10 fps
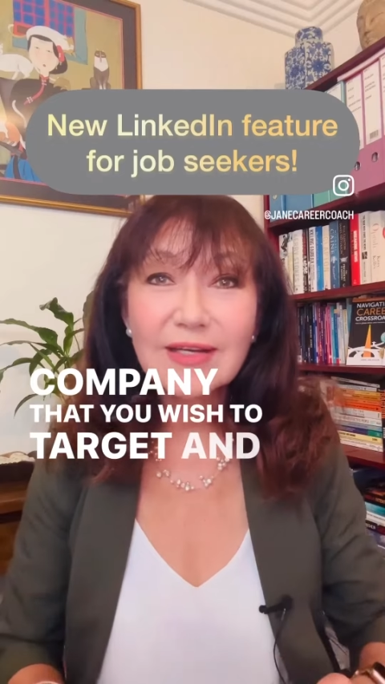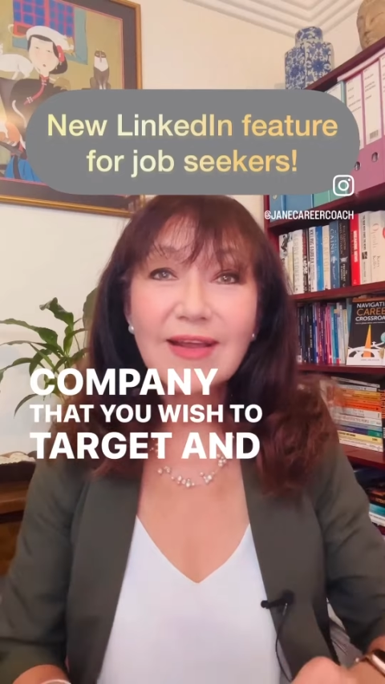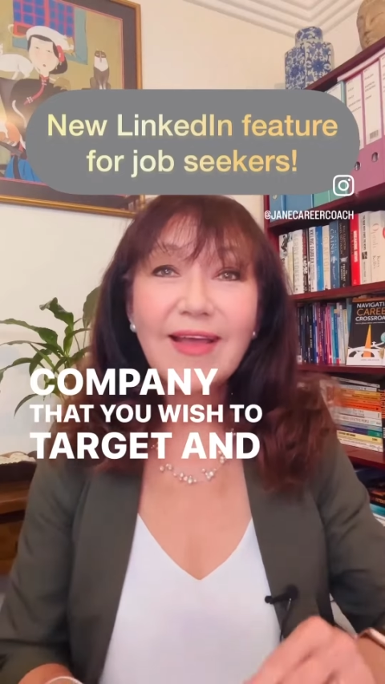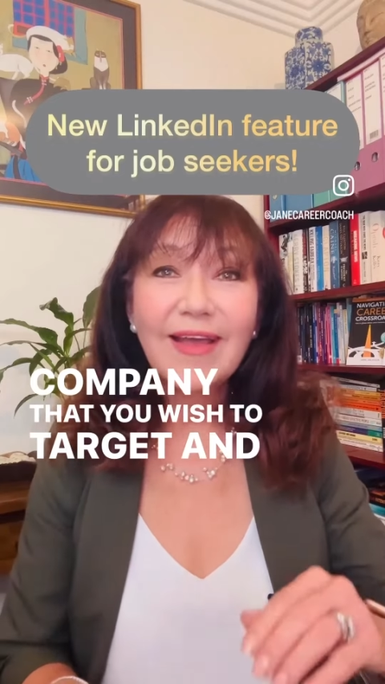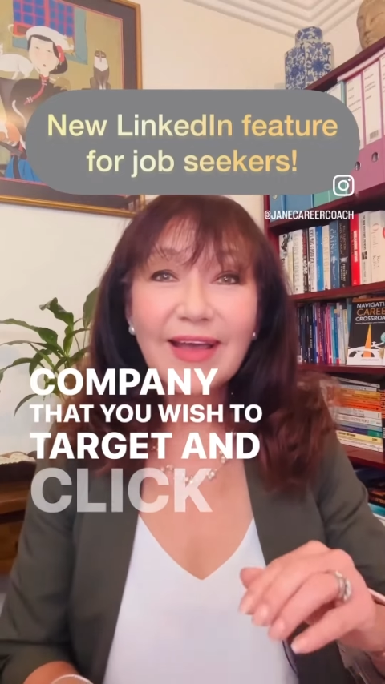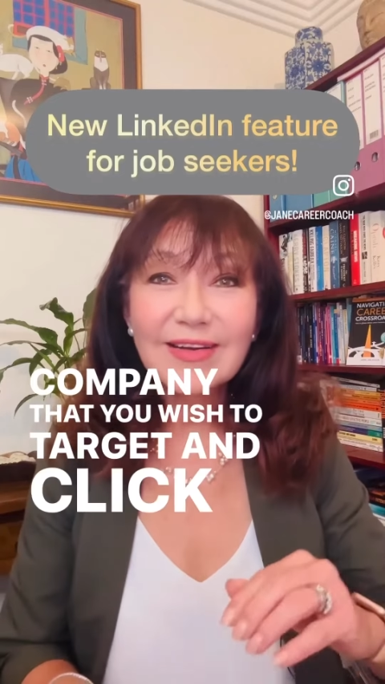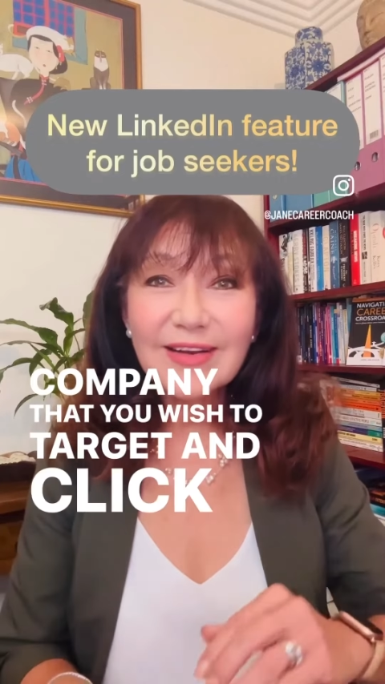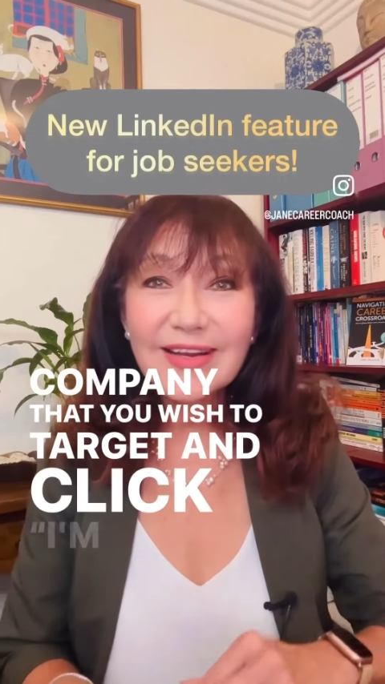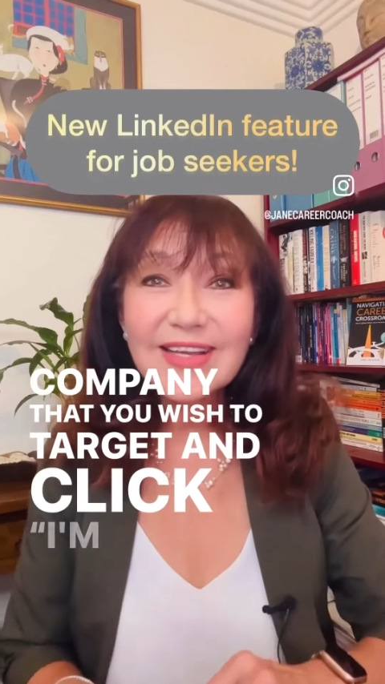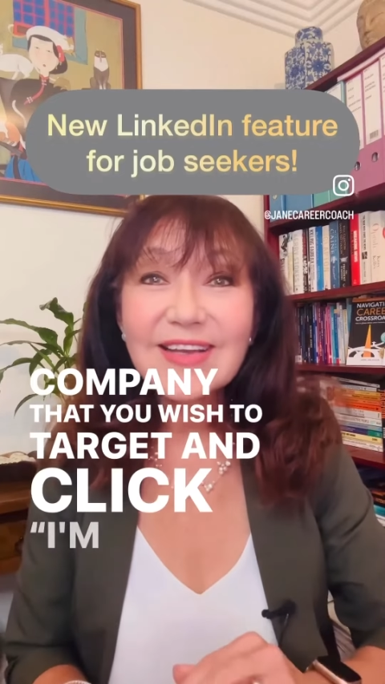and click
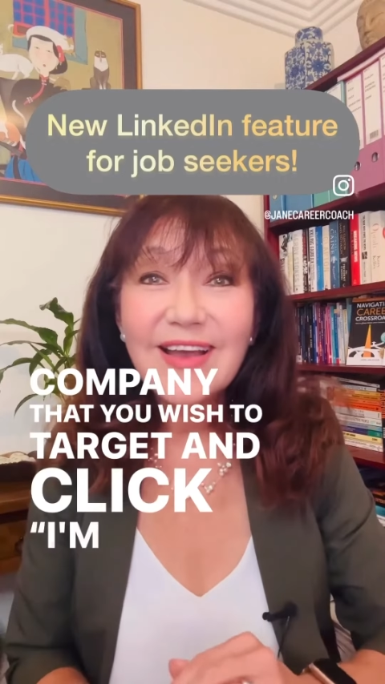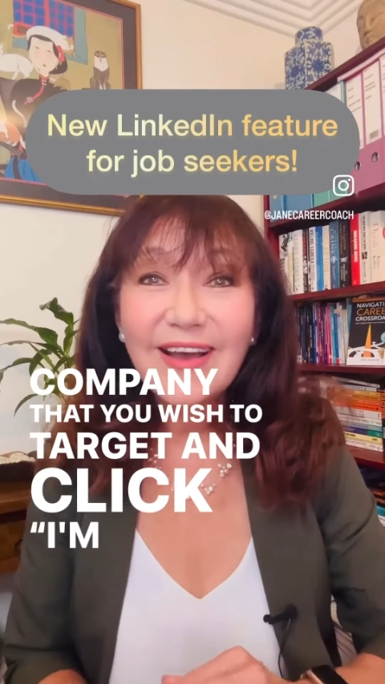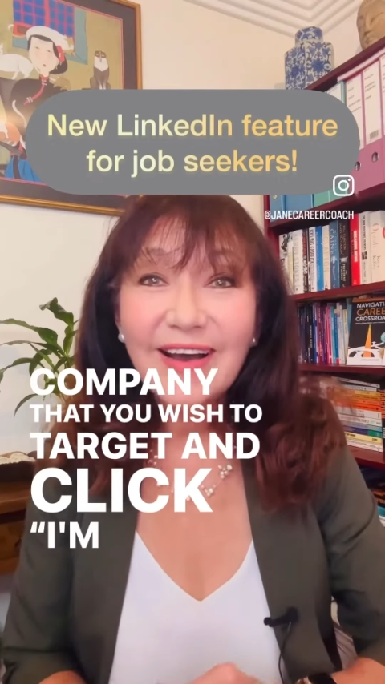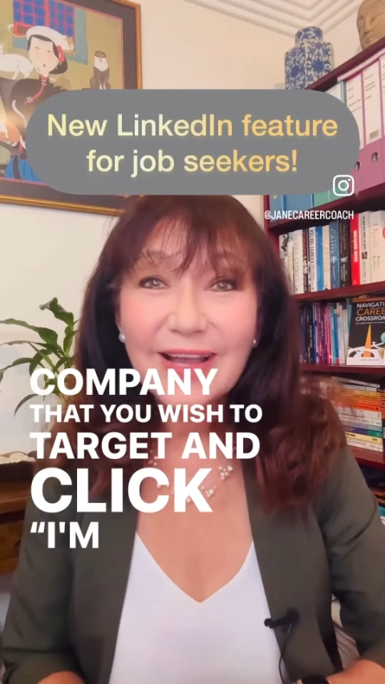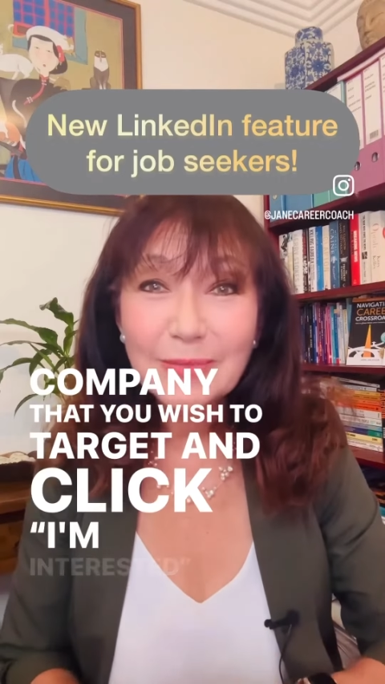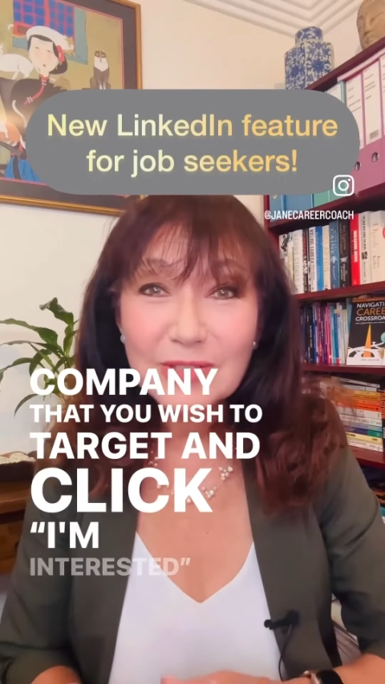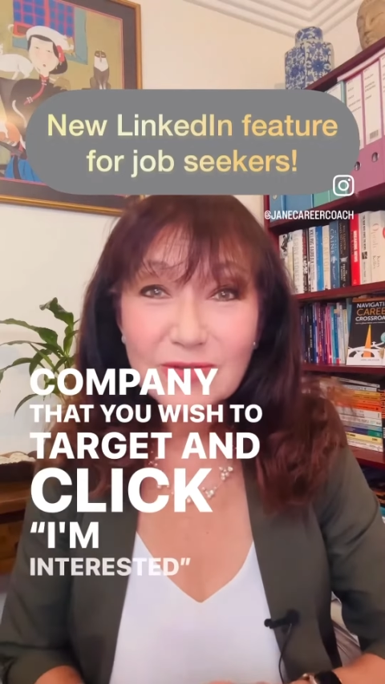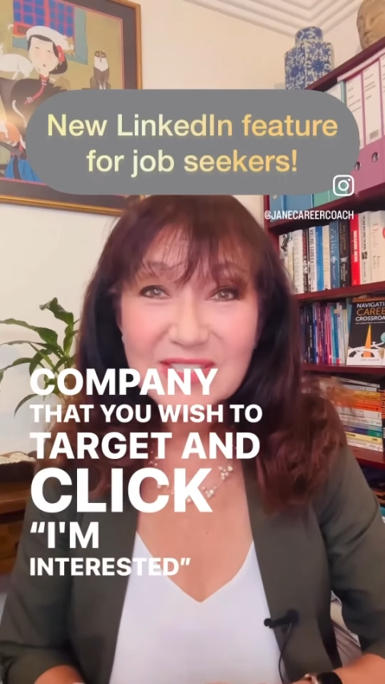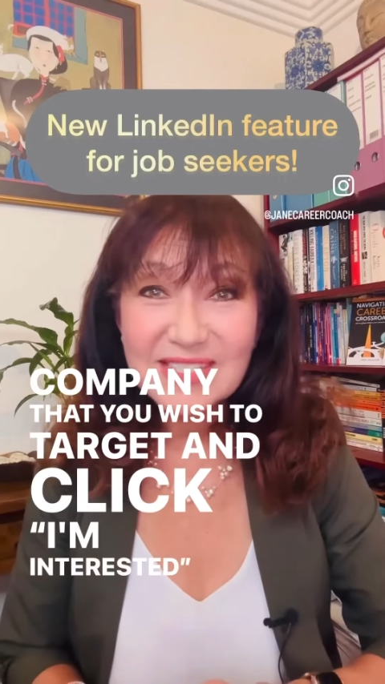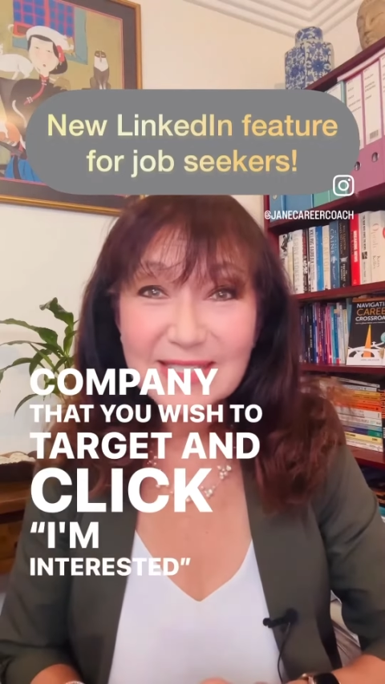I'm interested.